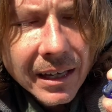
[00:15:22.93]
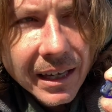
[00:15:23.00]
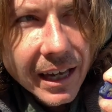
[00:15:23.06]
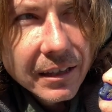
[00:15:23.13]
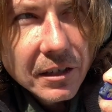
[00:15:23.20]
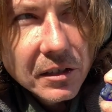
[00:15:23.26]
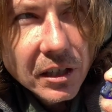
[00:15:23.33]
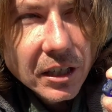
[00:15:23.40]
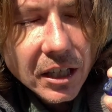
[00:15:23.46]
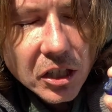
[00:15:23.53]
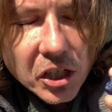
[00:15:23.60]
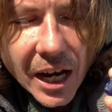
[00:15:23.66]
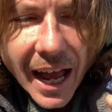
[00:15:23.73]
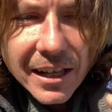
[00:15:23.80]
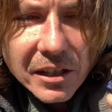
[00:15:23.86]
And there's a good
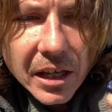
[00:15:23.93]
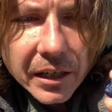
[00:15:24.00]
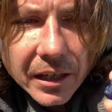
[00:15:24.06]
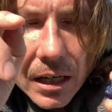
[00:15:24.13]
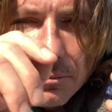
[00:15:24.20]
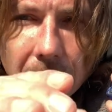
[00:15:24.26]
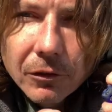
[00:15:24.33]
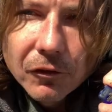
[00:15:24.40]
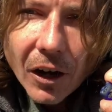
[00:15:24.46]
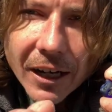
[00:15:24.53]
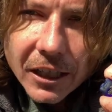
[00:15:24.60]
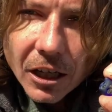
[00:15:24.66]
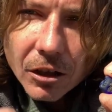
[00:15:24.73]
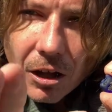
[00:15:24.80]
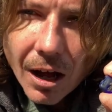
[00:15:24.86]
chance that you're going to be
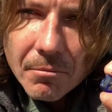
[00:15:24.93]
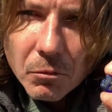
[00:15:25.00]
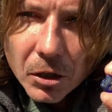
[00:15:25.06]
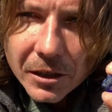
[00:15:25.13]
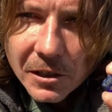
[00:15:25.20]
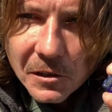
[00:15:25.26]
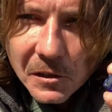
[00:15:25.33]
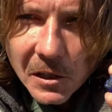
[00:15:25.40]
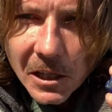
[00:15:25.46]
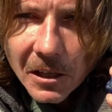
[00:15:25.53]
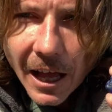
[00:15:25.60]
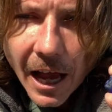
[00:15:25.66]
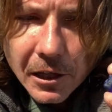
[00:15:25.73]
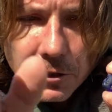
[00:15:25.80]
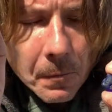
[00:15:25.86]
finding a lot more than sea
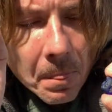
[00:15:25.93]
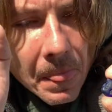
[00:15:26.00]
glass.